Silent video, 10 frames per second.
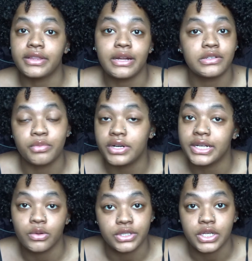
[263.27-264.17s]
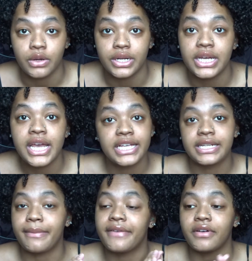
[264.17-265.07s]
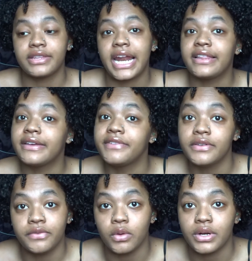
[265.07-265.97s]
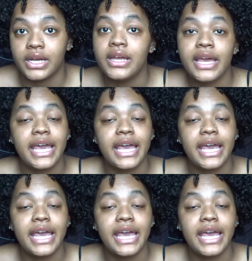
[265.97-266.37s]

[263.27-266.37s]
that I was born in North Dakota. It's not my fault that I lived in Florida.